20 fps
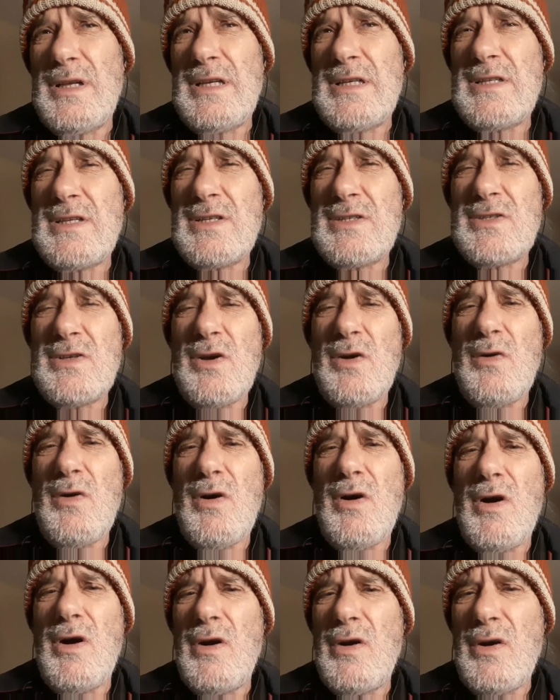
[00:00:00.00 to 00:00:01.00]
It is so
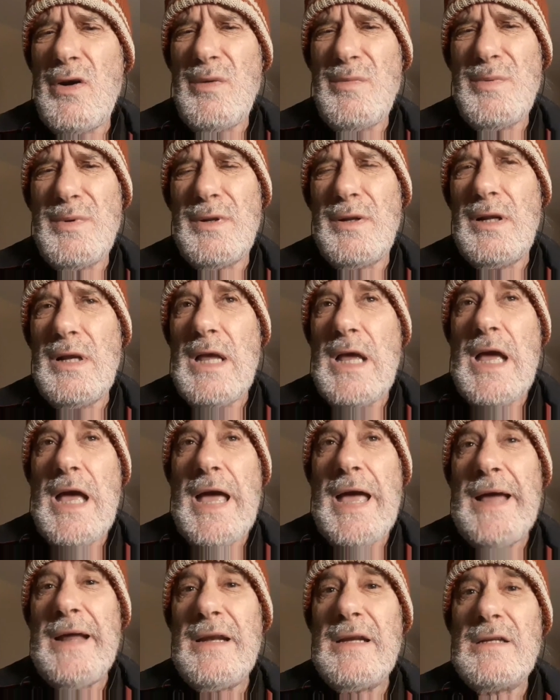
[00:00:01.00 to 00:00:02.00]
horrible.
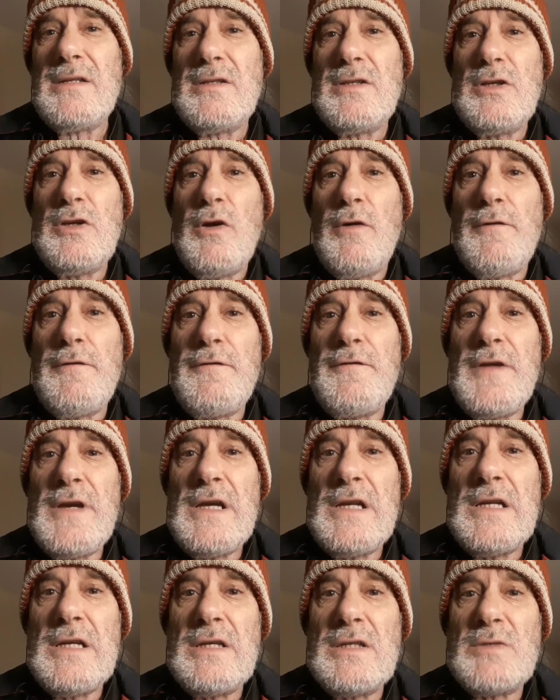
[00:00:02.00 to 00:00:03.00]
And your
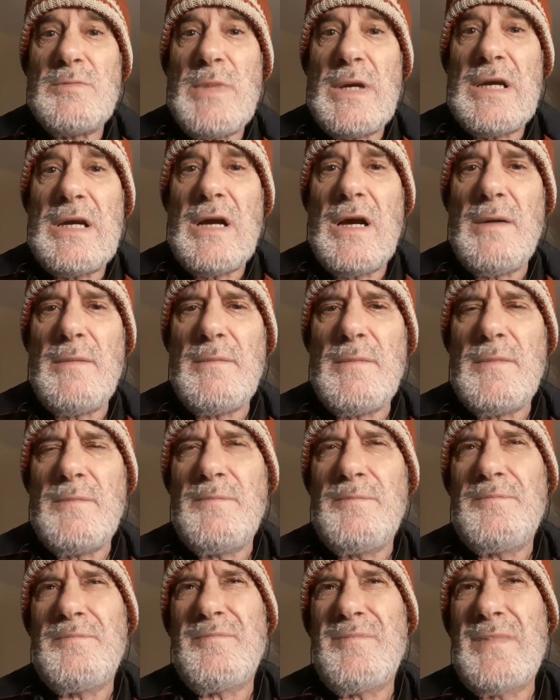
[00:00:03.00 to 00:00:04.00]
feelings
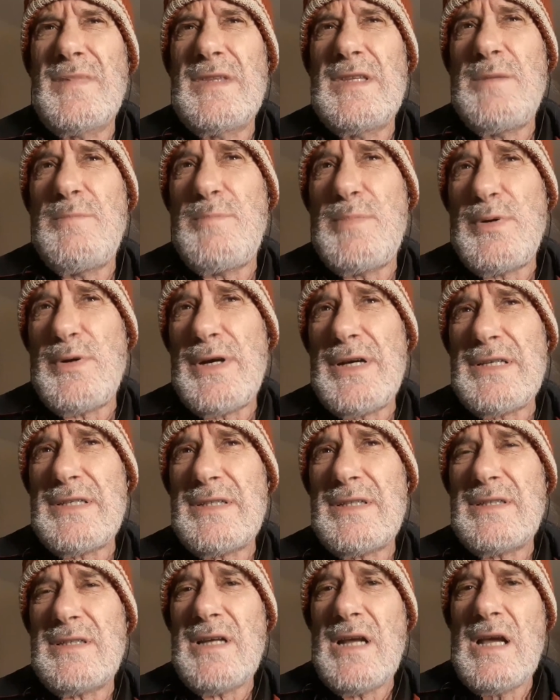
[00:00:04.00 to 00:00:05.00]
become
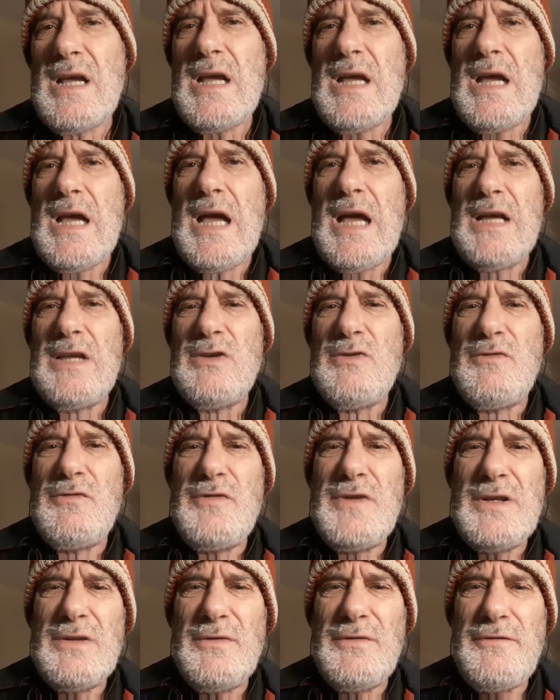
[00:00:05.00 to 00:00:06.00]
depressed, and you
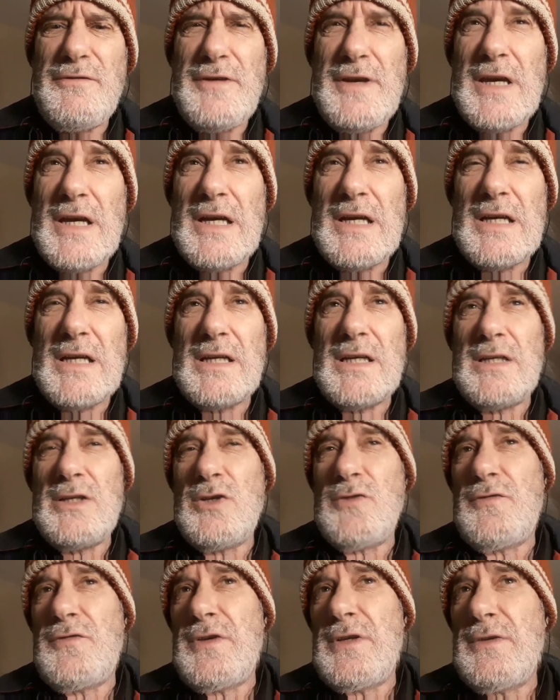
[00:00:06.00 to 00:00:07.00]
feel fear
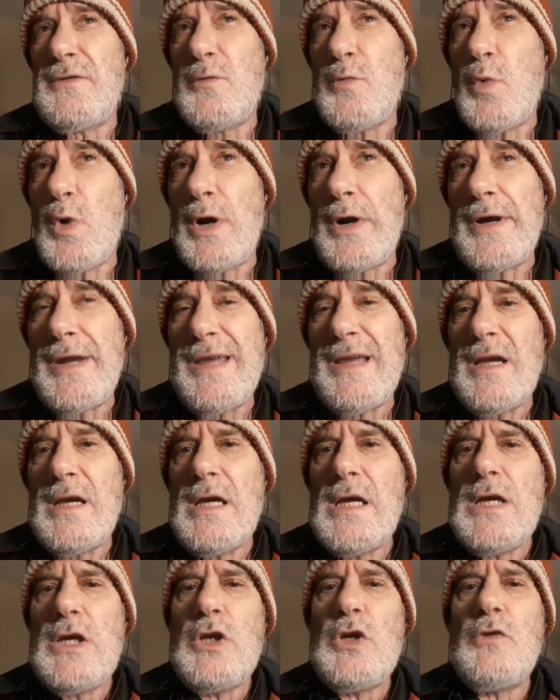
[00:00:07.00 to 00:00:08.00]
and you feel worry.
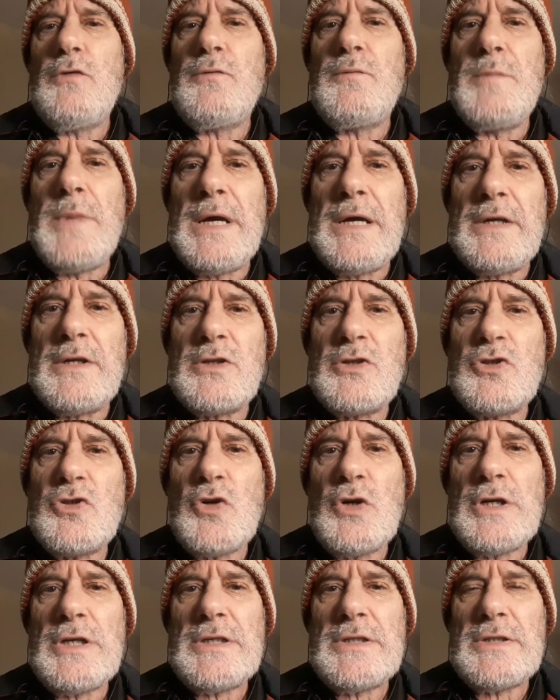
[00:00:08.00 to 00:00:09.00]
You've made a
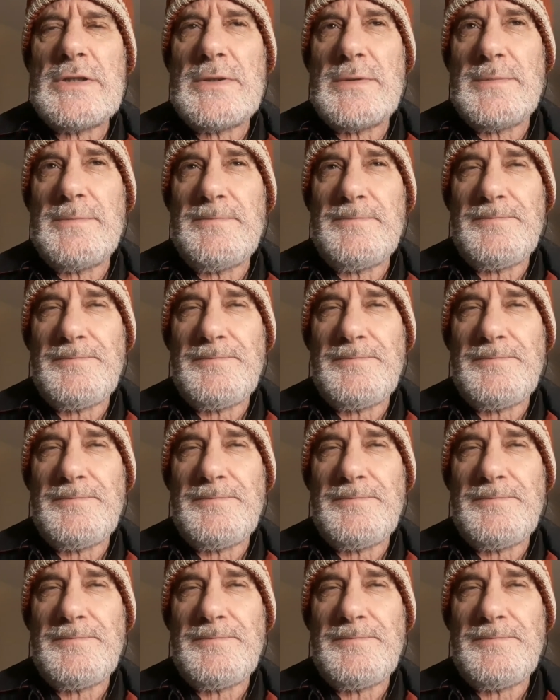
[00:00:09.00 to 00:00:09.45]
choice.